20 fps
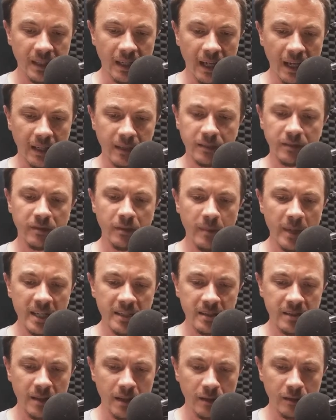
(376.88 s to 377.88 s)
As for
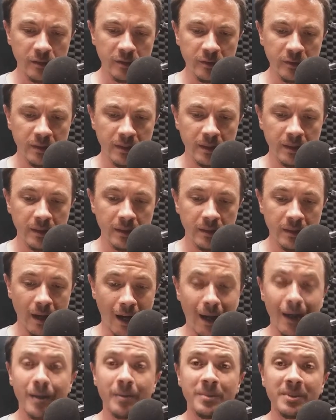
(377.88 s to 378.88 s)
myself,
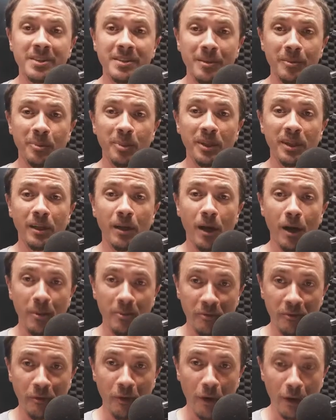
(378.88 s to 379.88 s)
I am simply
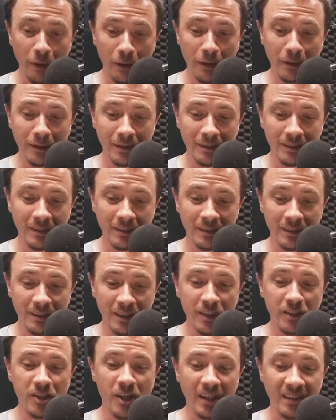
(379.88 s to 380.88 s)
Hopfrog,
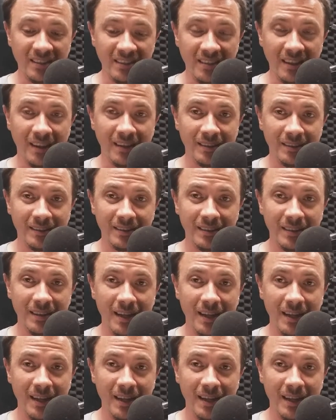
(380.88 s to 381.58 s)
the jester,